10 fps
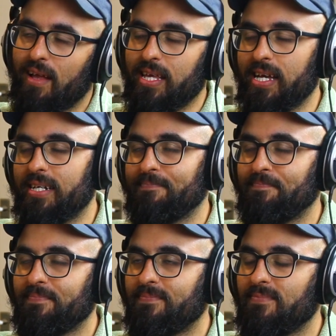Yeah. I
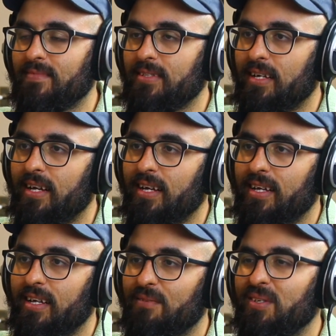
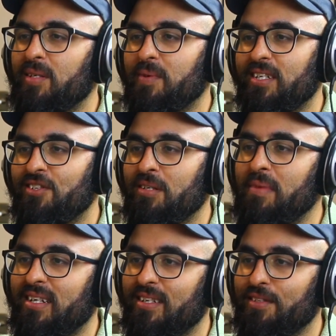really wish he
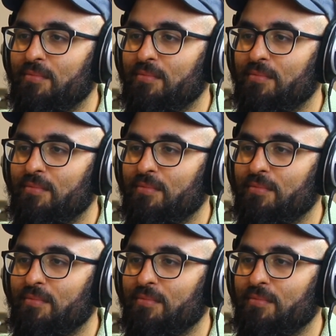made another